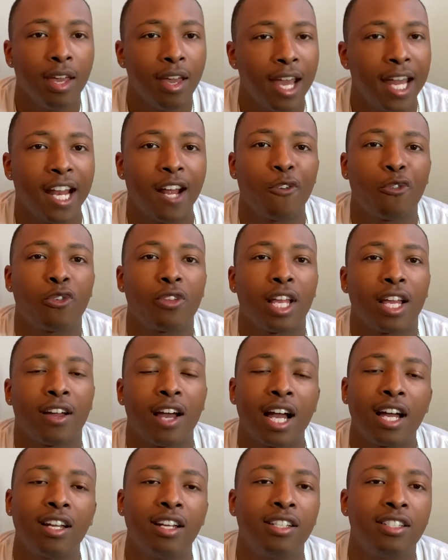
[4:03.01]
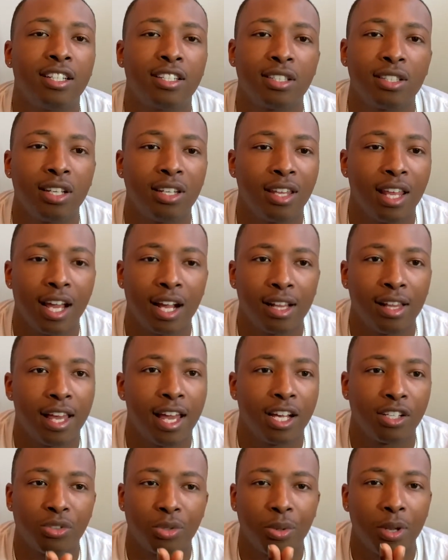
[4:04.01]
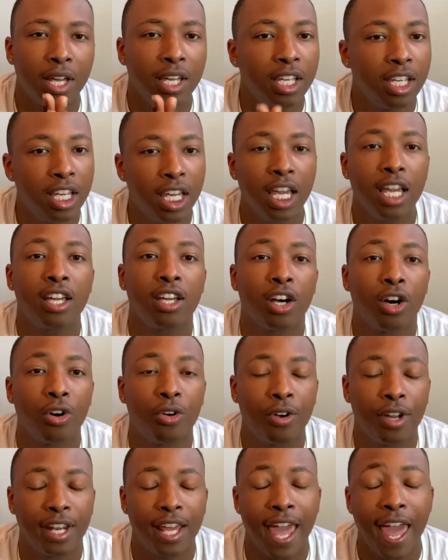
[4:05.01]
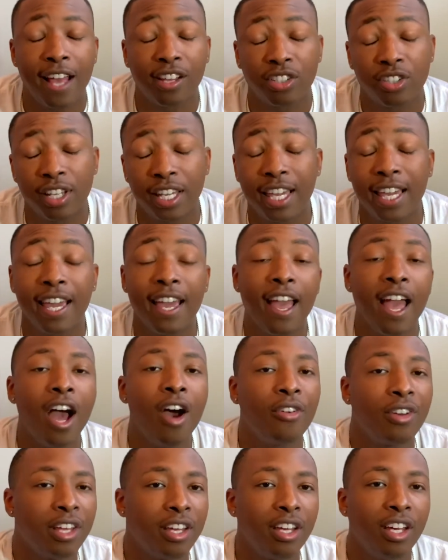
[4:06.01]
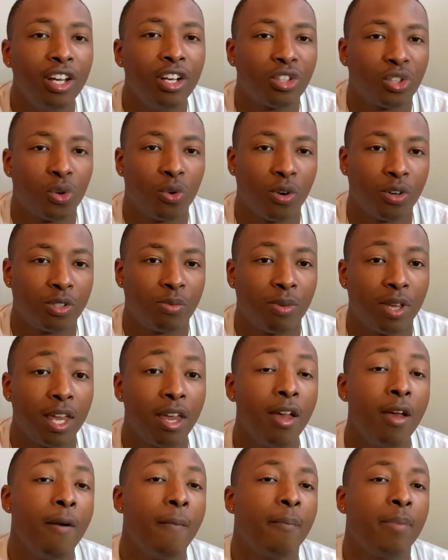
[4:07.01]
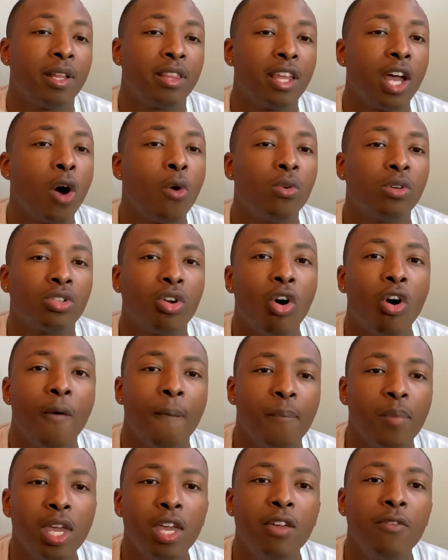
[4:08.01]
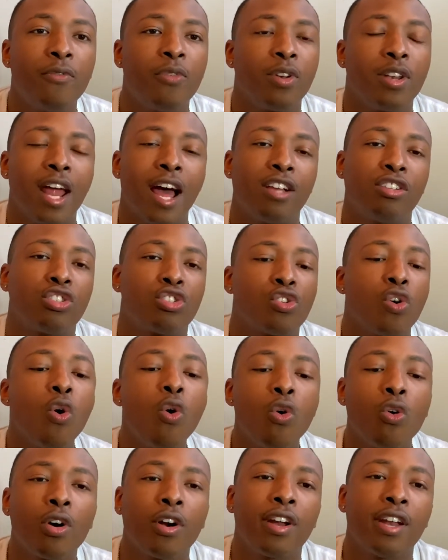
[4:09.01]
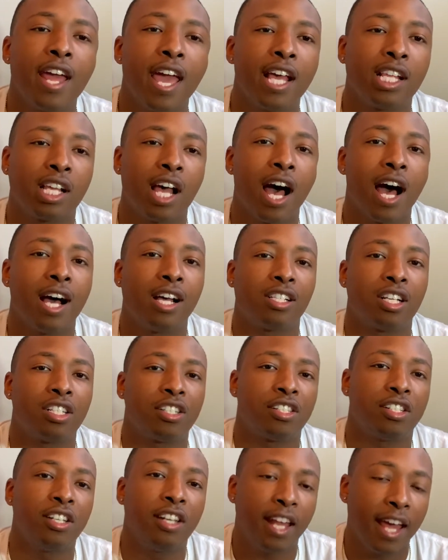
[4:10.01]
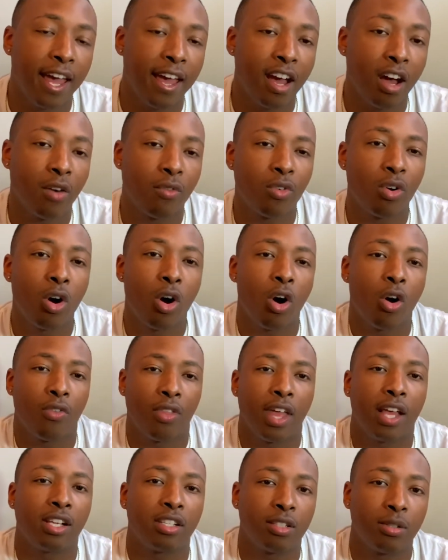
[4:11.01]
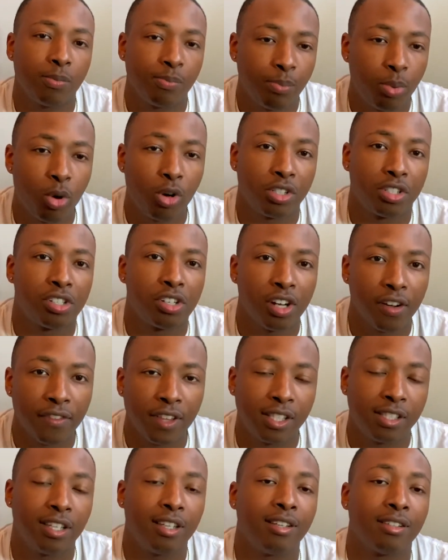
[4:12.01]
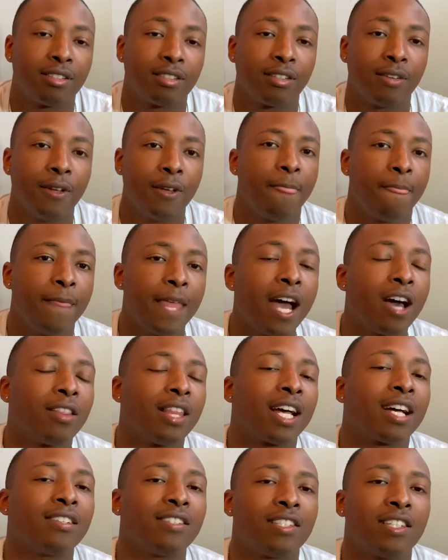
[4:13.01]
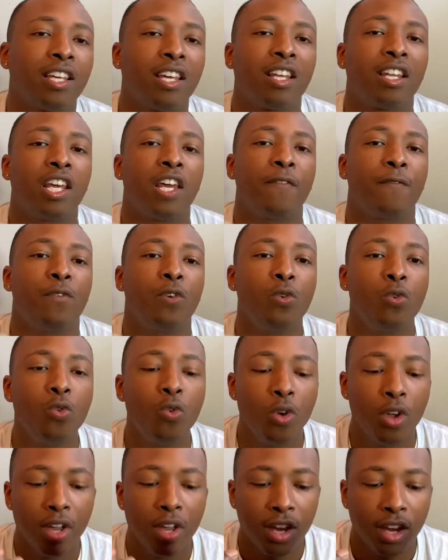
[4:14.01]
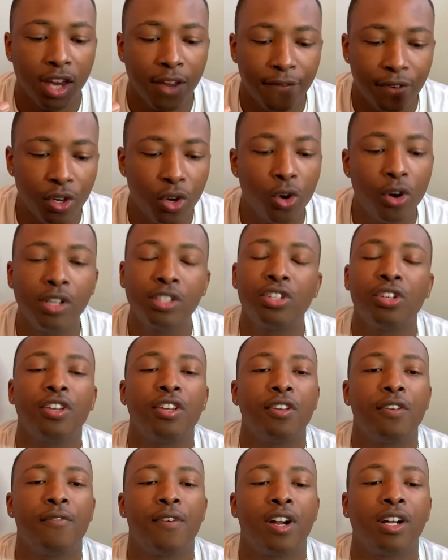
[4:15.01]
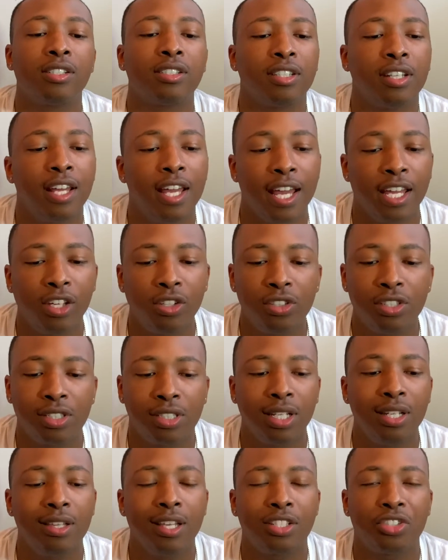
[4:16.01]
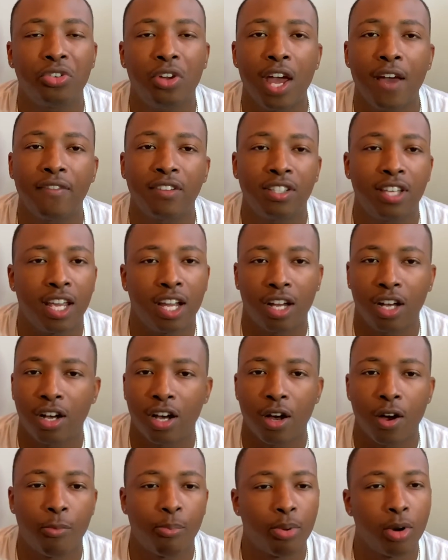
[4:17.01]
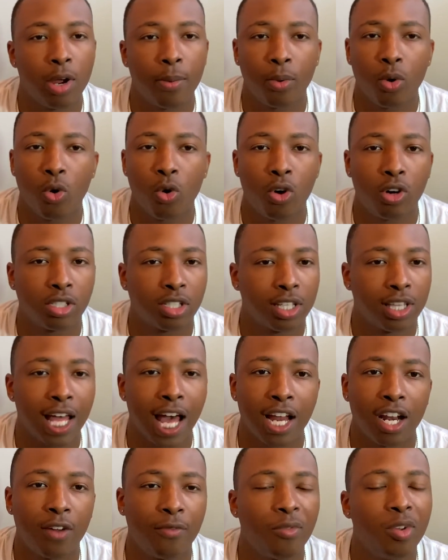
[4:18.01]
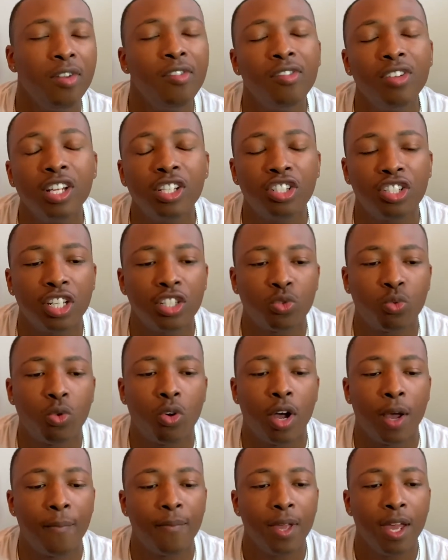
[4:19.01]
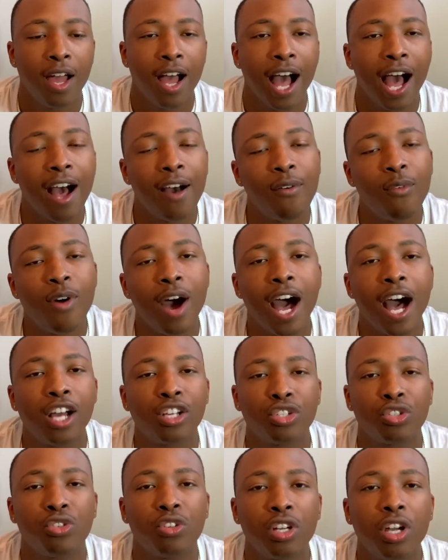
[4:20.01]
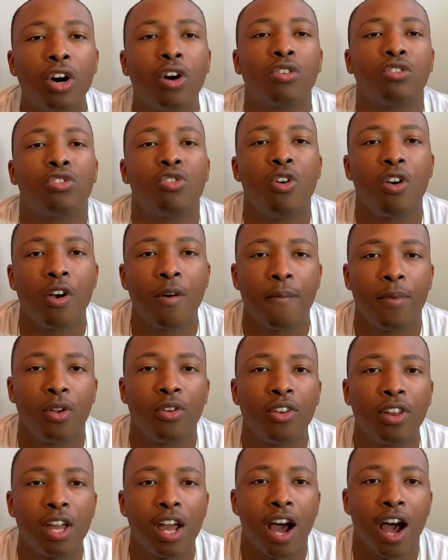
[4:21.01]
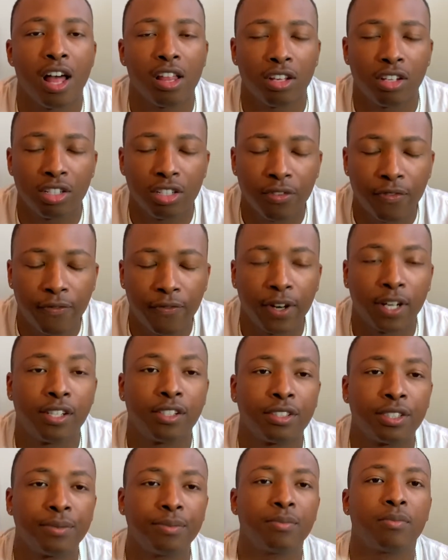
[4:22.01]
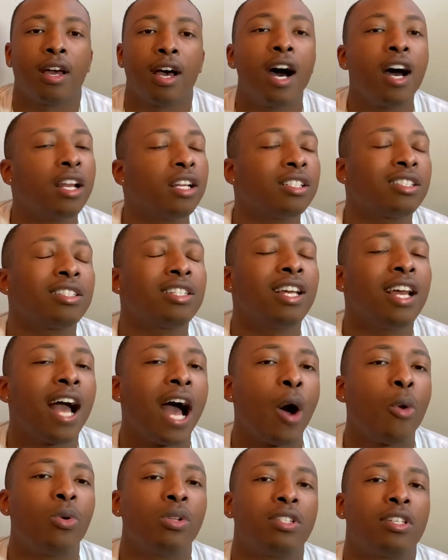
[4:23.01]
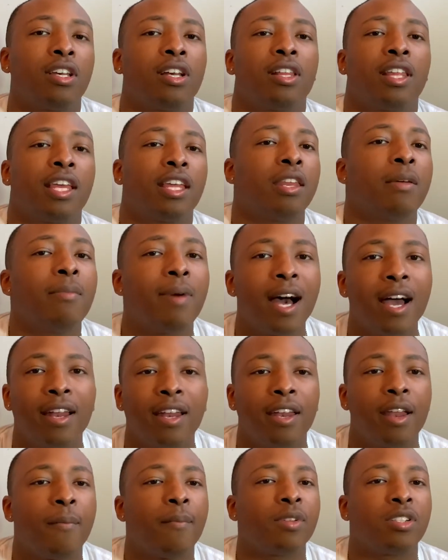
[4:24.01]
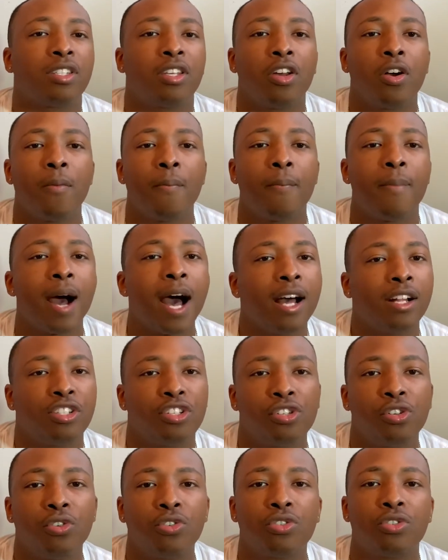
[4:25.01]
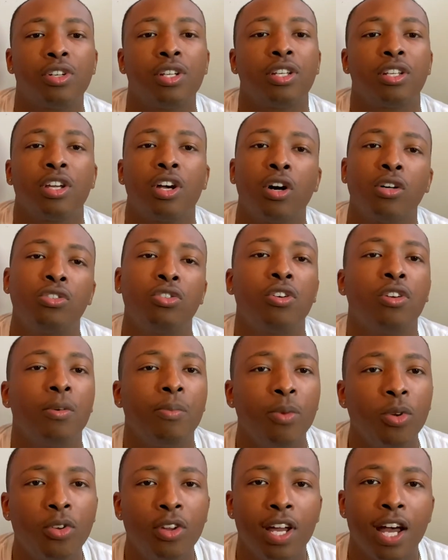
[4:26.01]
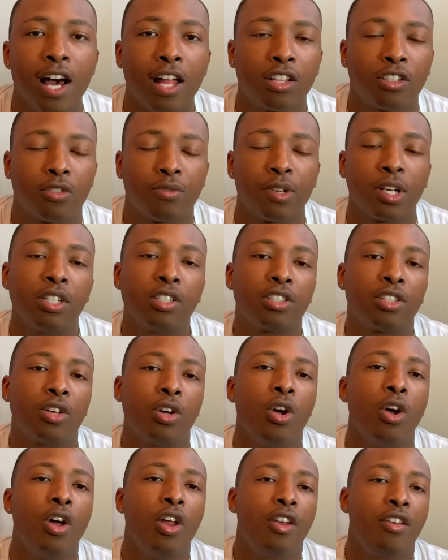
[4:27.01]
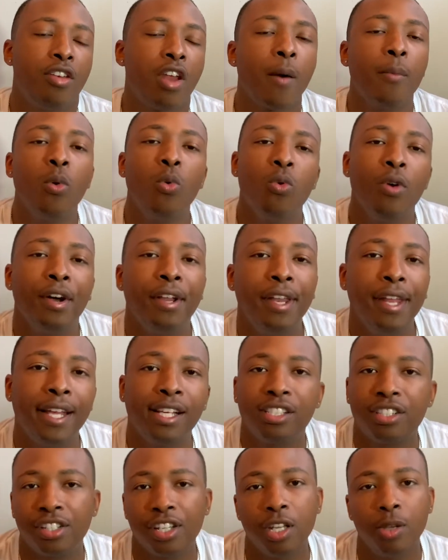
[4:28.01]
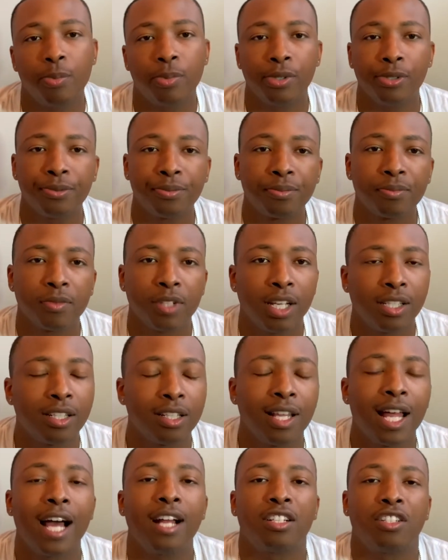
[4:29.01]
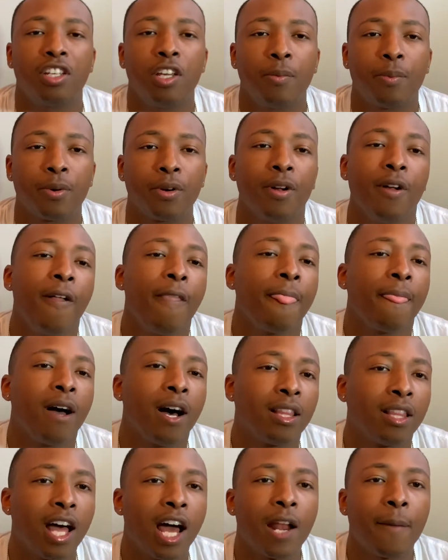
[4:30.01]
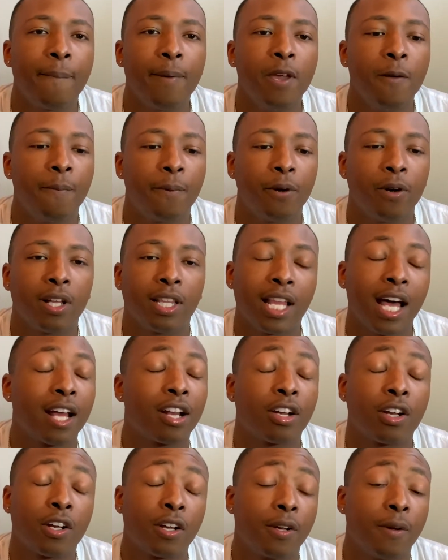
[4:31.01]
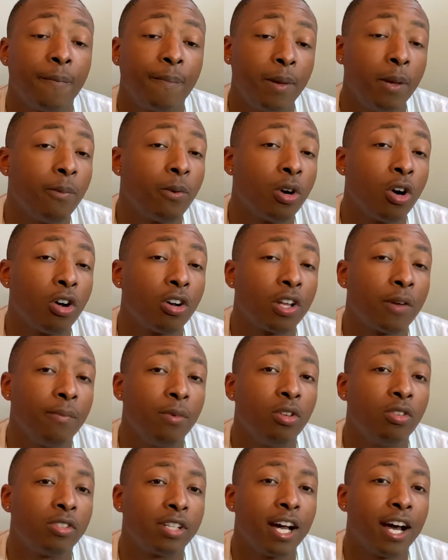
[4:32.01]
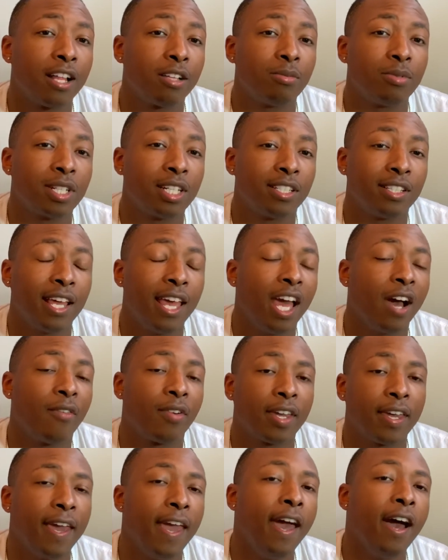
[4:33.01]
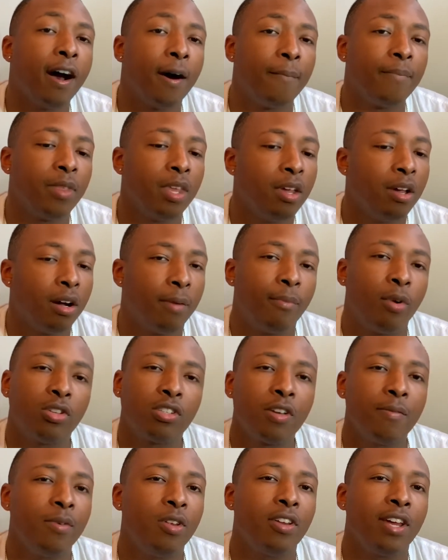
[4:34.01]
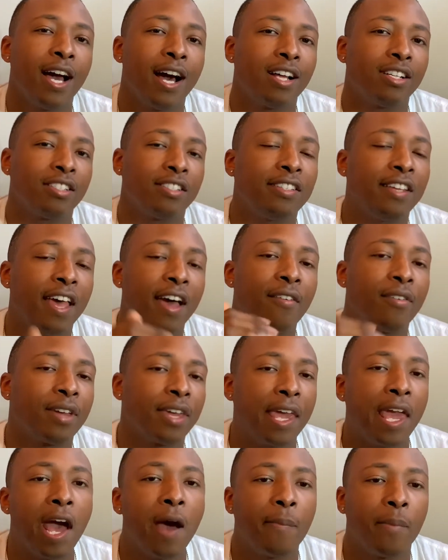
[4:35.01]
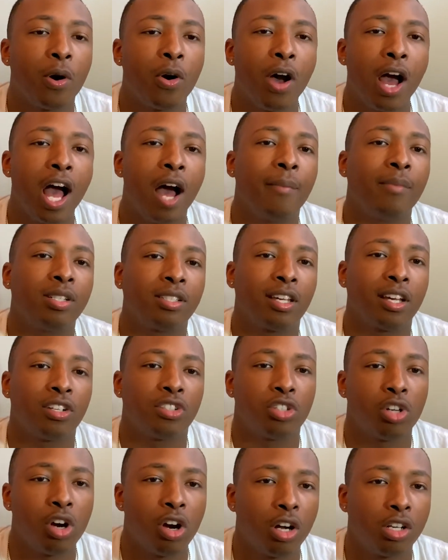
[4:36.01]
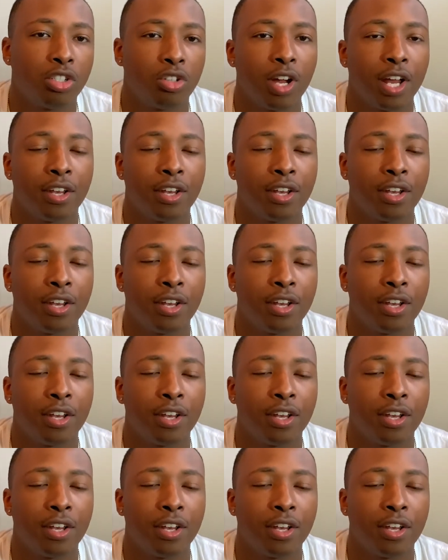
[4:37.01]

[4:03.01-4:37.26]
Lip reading: And I feel like I could have just took that class from the get-go and it actually counted towards me. But that was on me for not scoring as high as I should have on that portion of the test. Now, like I said, if you go into a university and you see that you have to take a prep course, a lot of them, even if it's just one, I advise you to go to a community college first. Honestly, I would tell anybody, and I'm going to tell my children, go to a community college first. Number one, it's cheaper. It's a lot cheaper. A lot of people go to community college because they have a cap. Most community colleges have a cap on how much they can charge you.